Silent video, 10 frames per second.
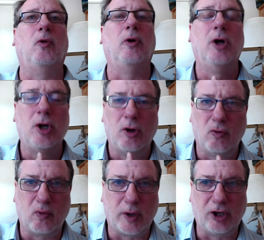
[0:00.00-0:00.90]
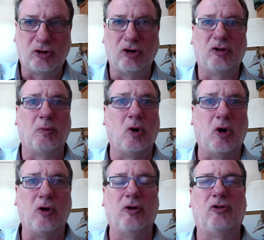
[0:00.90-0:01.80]
or racism, or
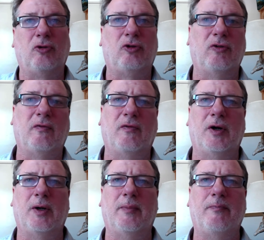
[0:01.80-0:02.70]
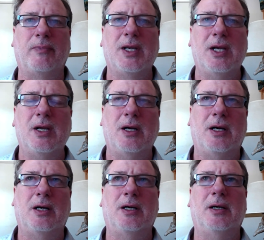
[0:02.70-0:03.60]
all these sorts of um,
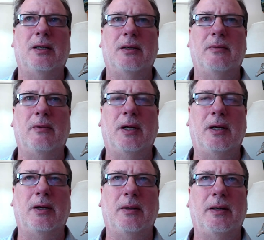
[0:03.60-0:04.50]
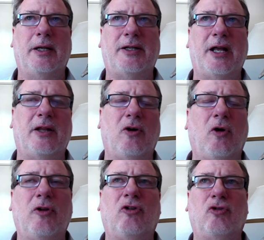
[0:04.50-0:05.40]
uh, uh
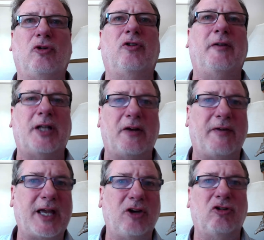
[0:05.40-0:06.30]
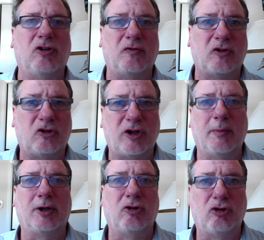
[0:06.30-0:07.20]
all these sorts of identifications of
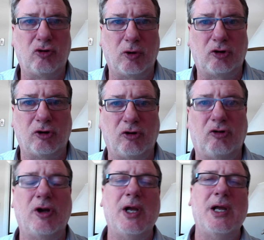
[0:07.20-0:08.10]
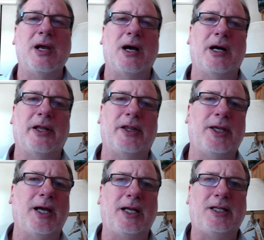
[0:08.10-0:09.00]
systemic distortions. Uh,
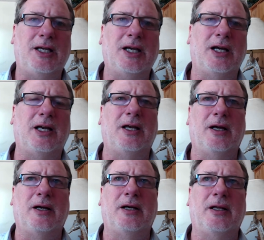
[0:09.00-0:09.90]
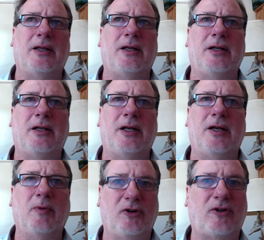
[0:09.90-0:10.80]
the idea uh, that, that he
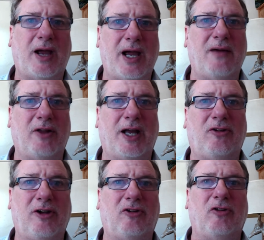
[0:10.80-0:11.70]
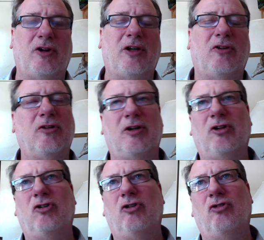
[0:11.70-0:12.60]
wants to have, like I said, is, it, is, it,
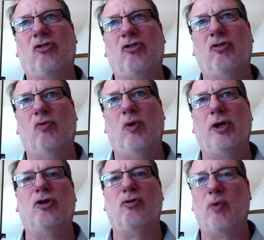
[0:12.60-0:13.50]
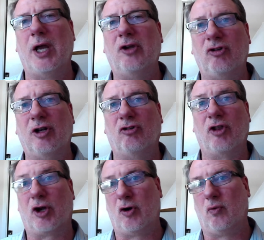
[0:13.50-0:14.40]
is, is what you're raising as
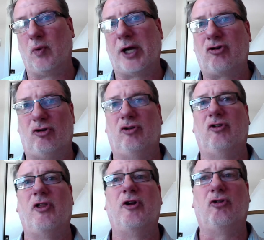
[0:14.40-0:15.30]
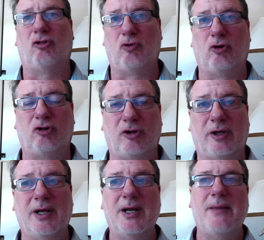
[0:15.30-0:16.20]
the correction to the distortion
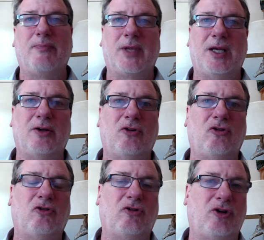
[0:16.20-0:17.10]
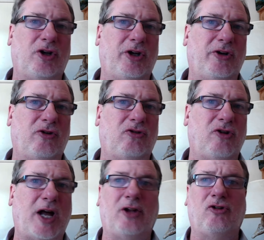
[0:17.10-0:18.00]
is is
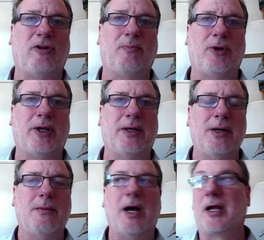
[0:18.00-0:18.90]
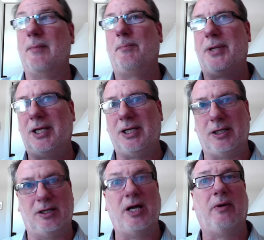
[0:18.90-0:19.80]
not simply a
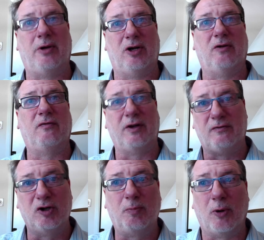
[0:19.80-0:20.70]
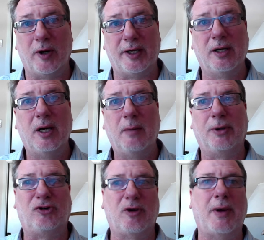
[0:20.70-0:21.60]
competing narrative and viewpoint,
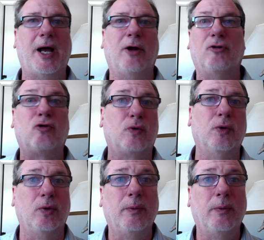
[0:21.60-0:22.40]
but somehow true.